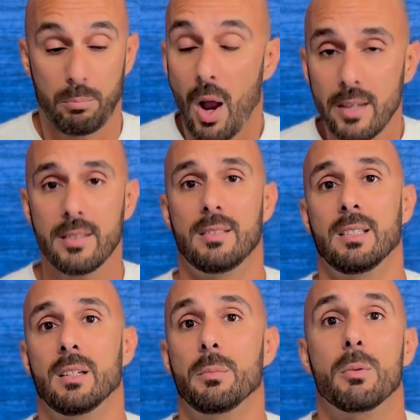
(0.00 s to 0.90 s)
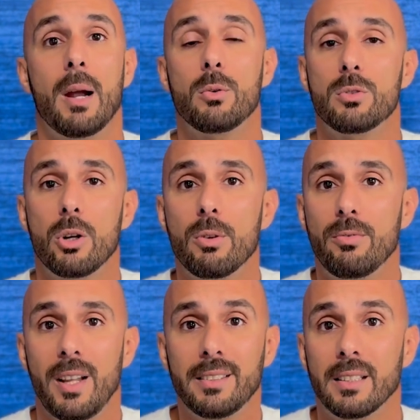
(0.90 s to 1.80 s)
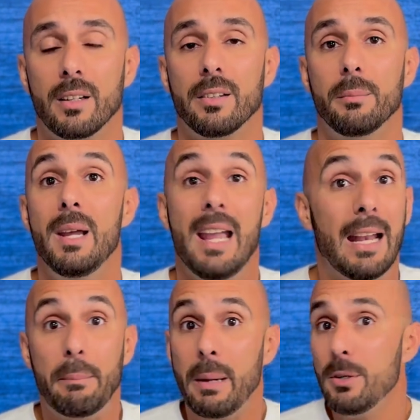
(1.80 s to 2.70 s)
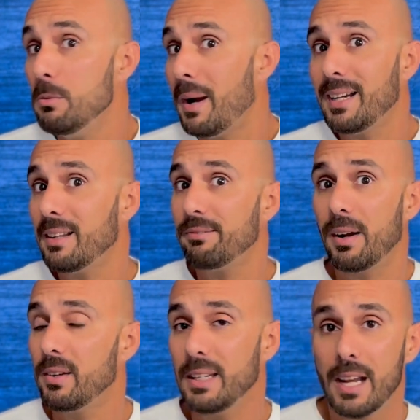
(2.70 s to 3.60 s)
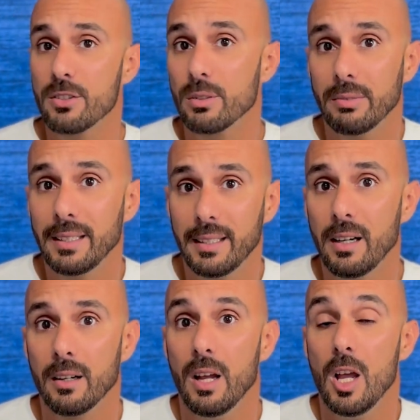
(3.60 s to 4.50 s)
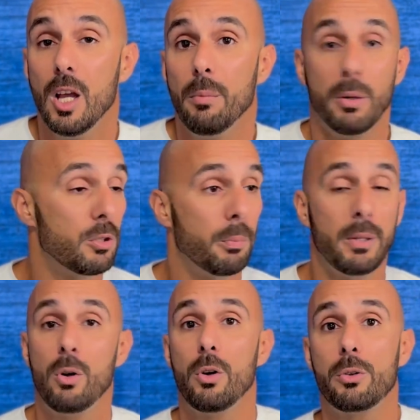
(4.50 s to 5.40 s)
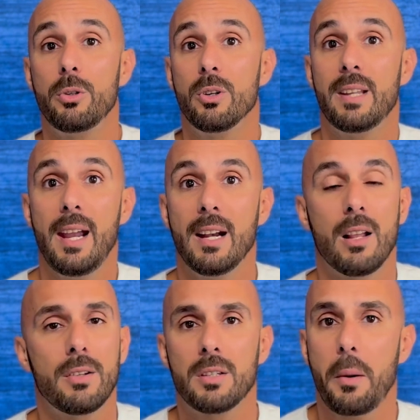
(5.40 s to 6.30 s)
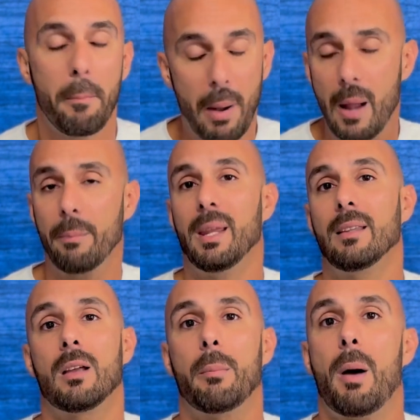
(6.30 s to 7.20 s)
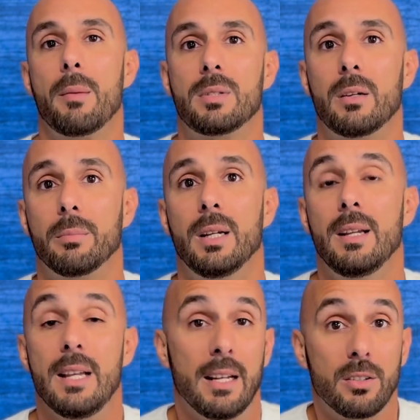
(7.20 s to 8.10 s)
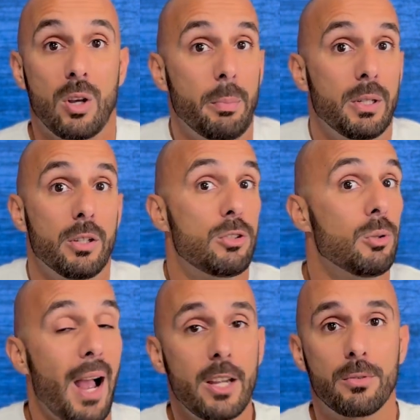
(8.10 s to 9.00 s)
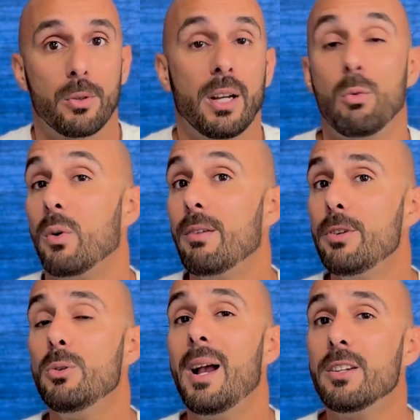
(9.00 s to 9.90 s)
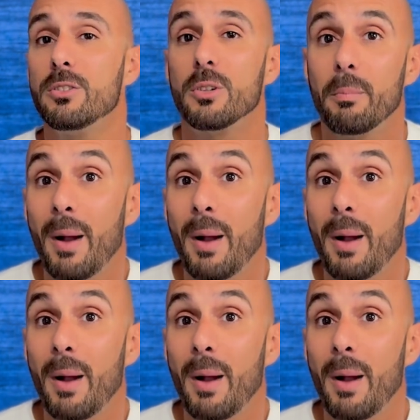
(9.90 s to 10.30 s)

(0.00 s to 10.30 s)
processing them. Your mind will start reflecting on them. And maybe you might not have found the answer right there, but you'll be going through your day and all of a sudden, bam, that thought pops up. And it's all because you asked for it. And whatever you asked your